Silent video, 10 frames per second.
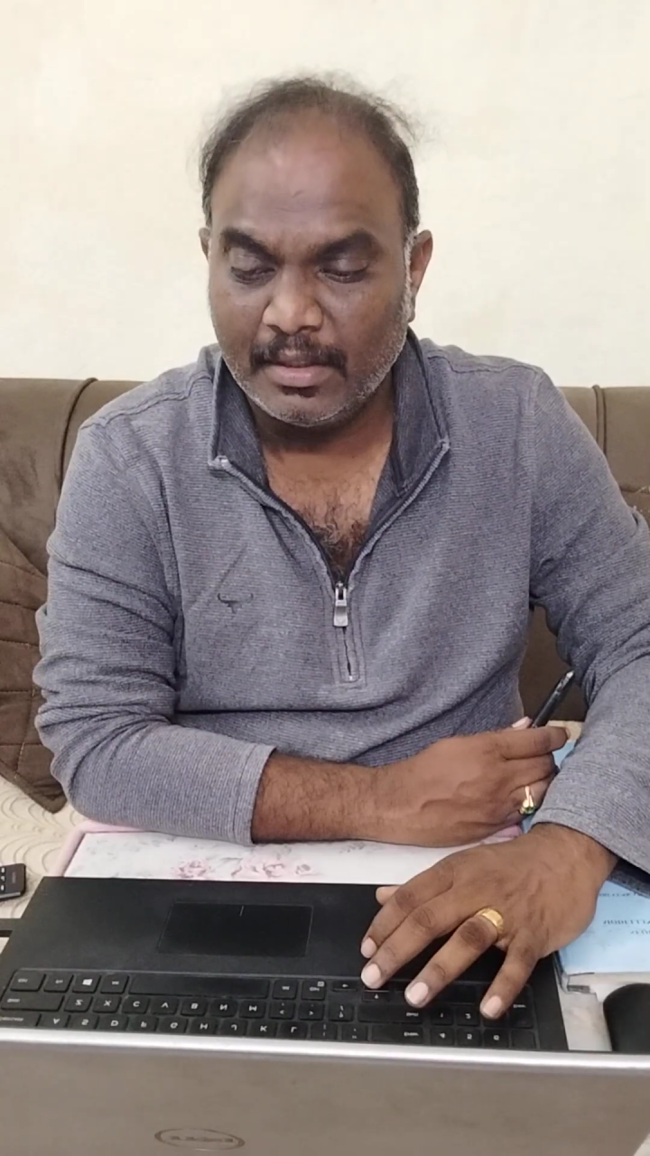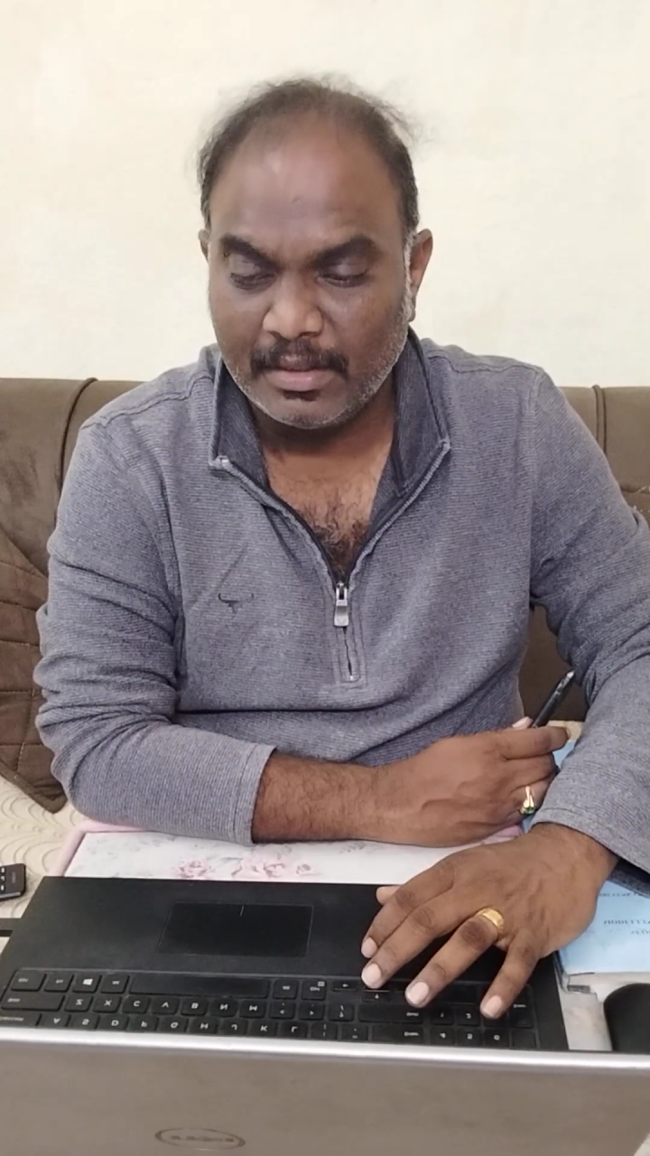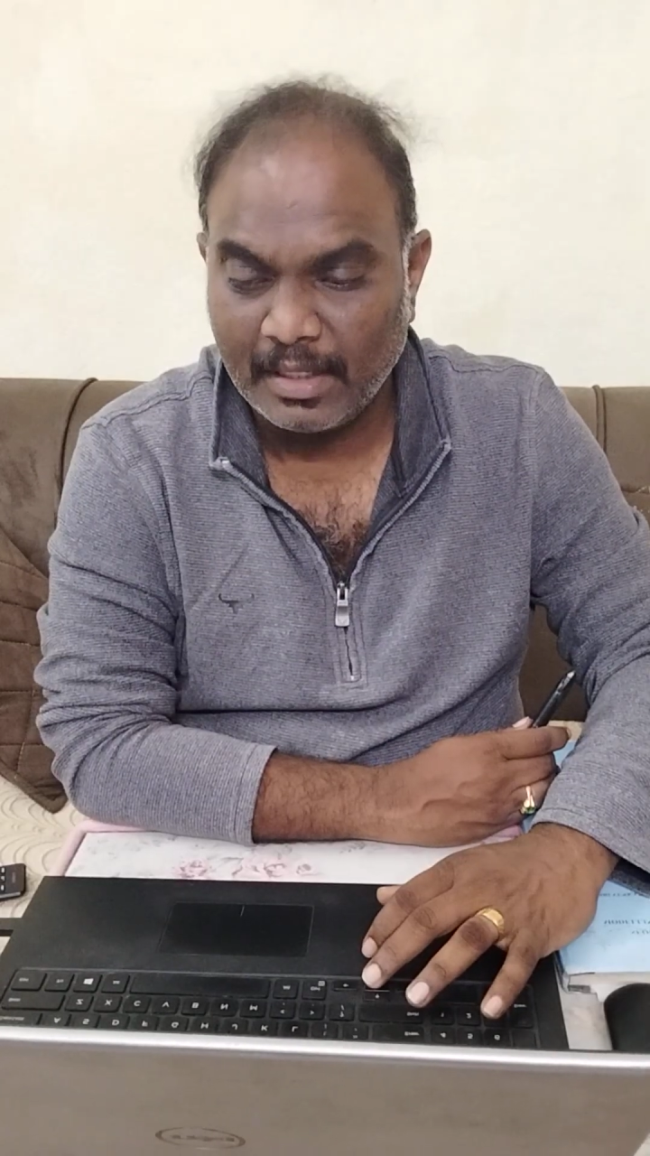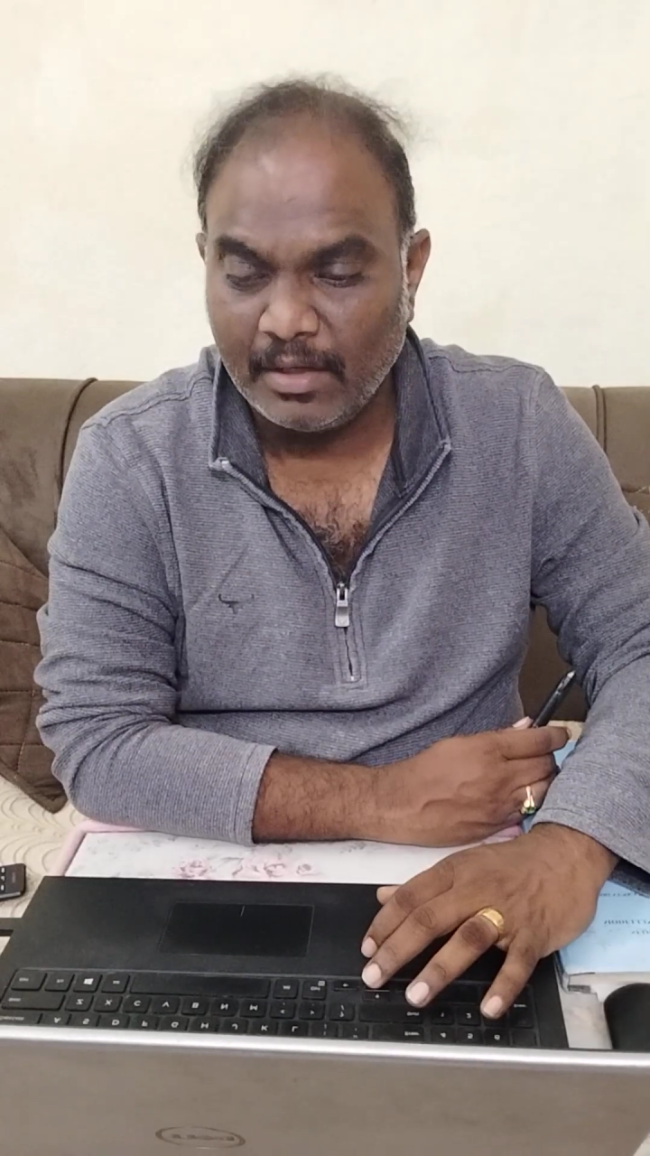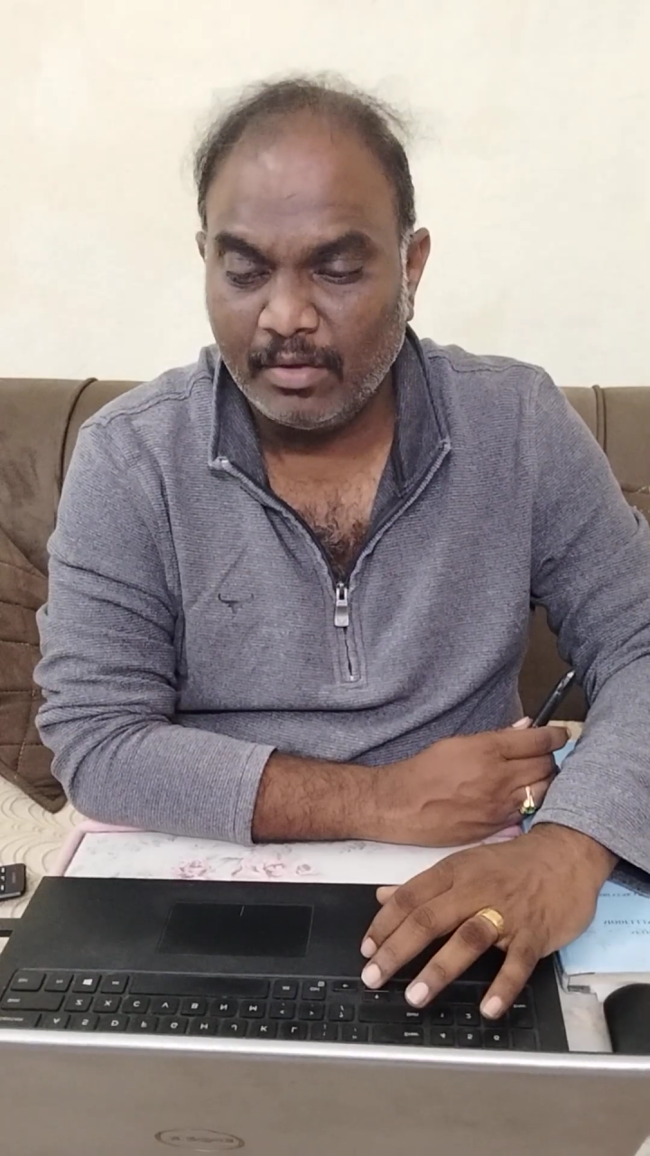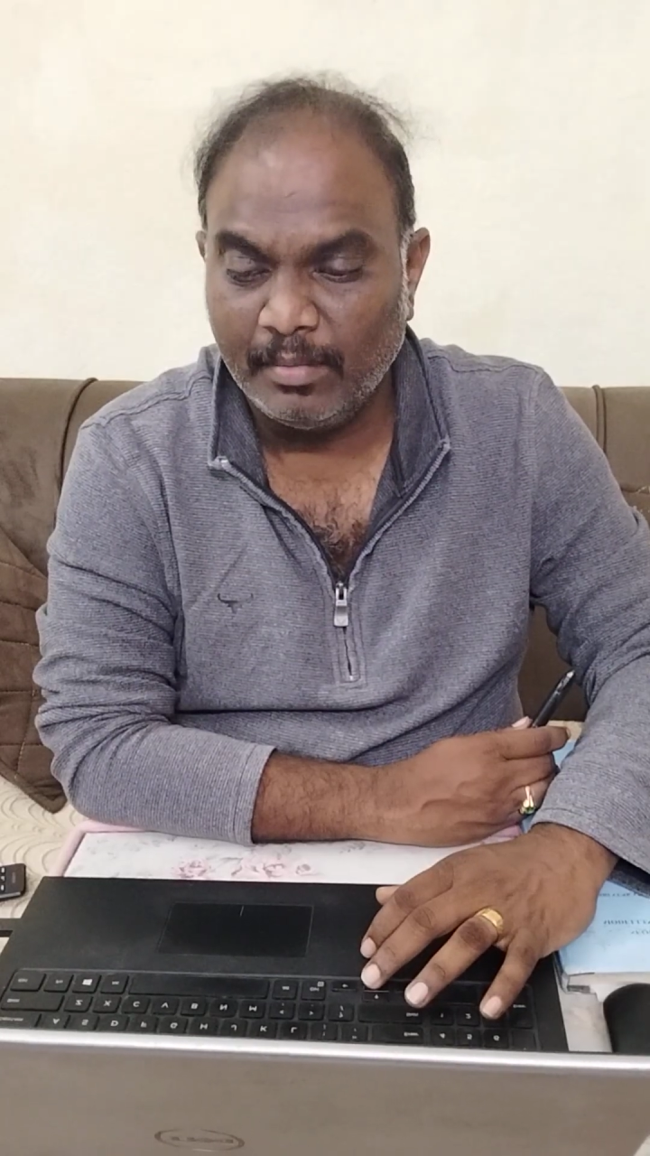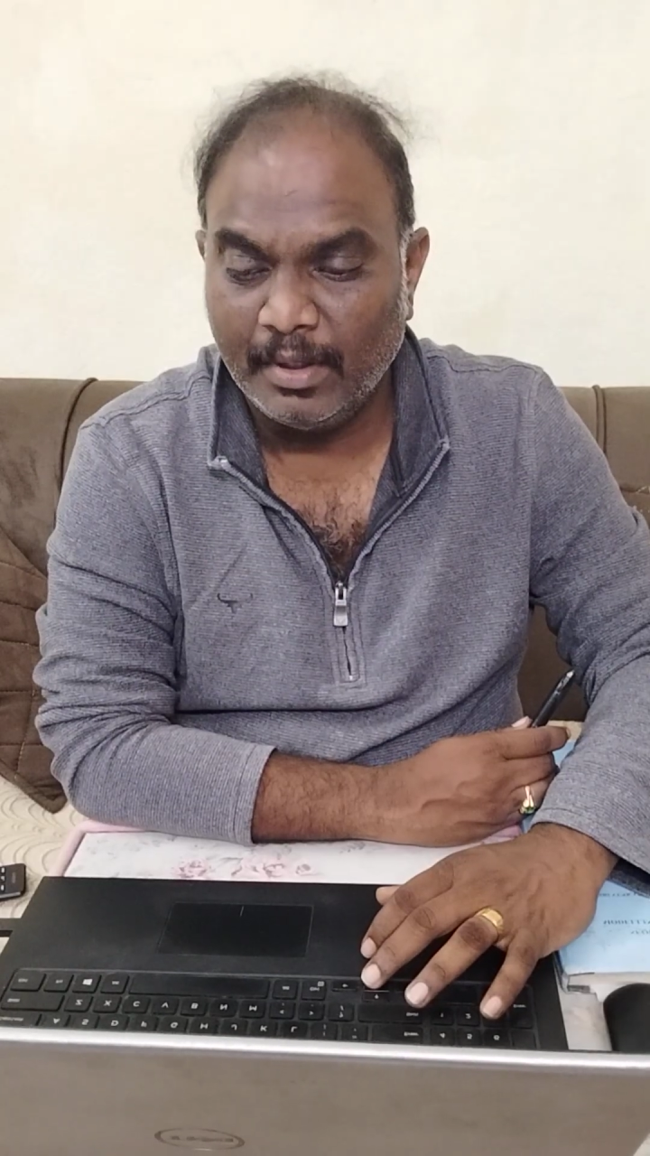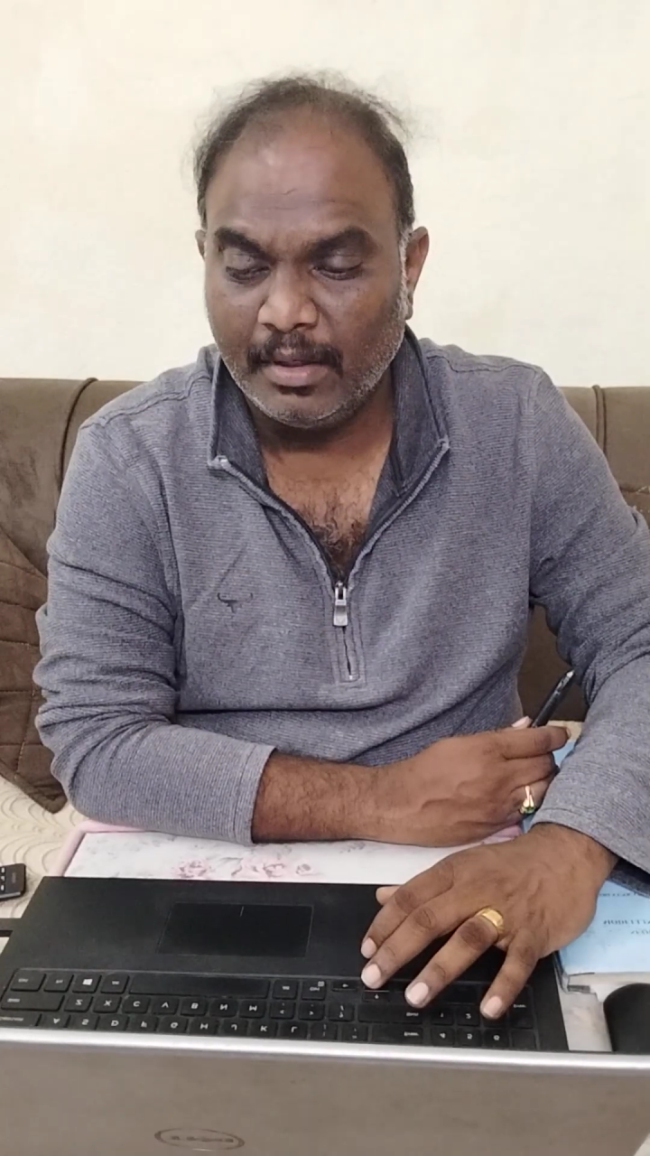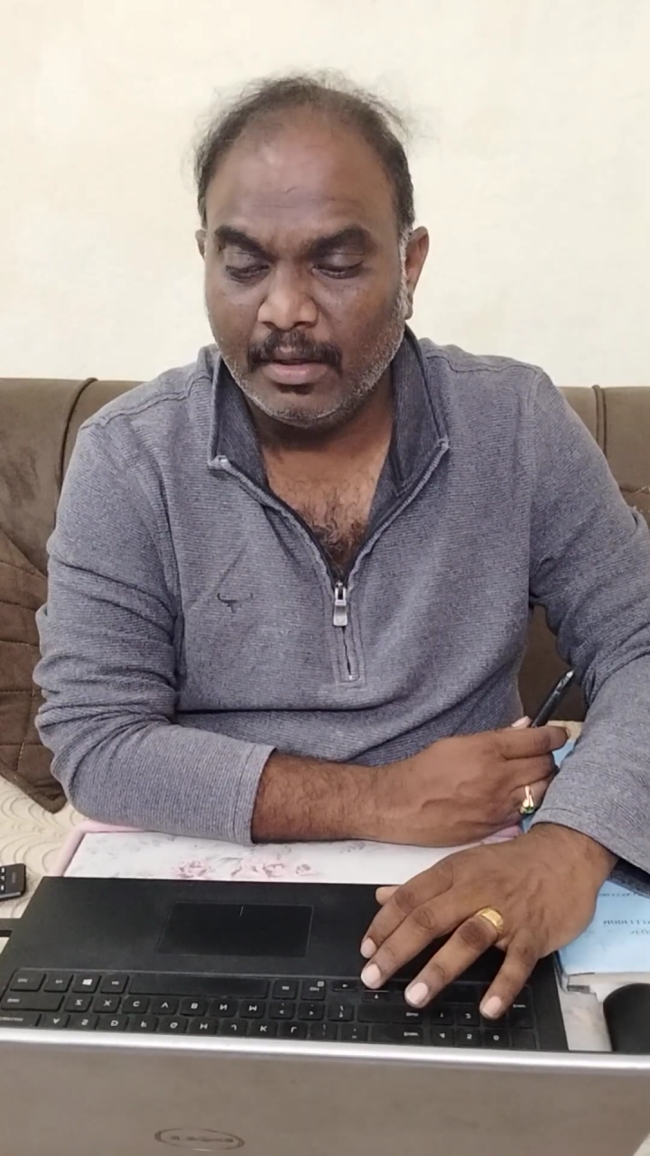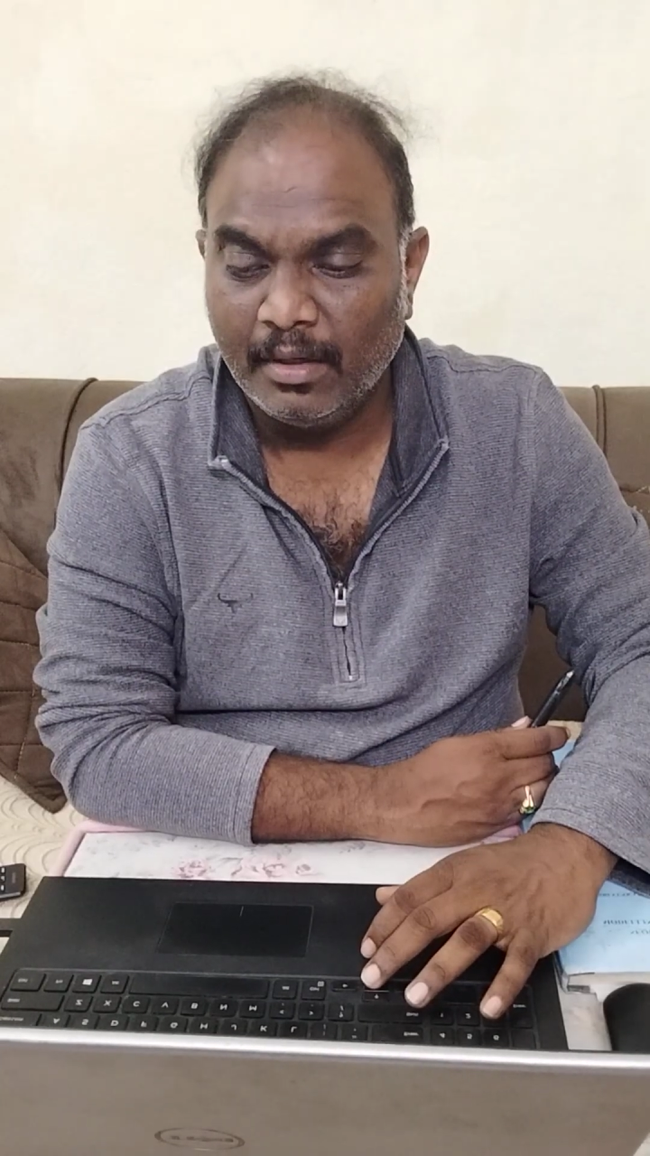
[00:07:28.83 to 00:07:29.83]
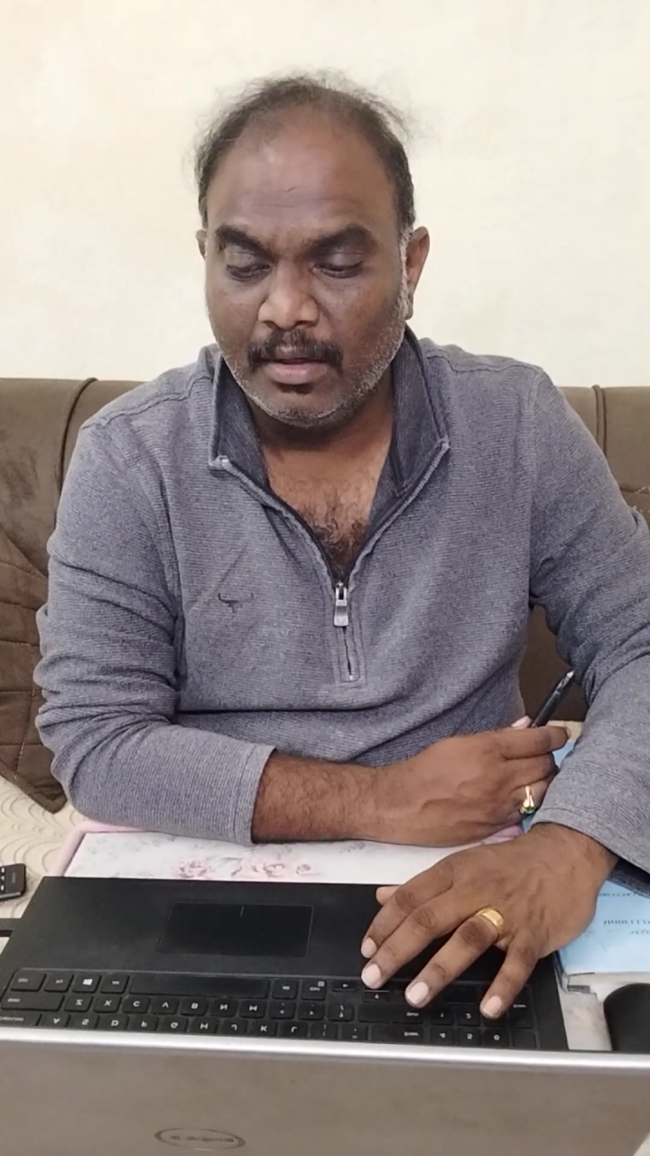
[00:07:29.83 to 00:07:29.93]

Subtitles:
sent to be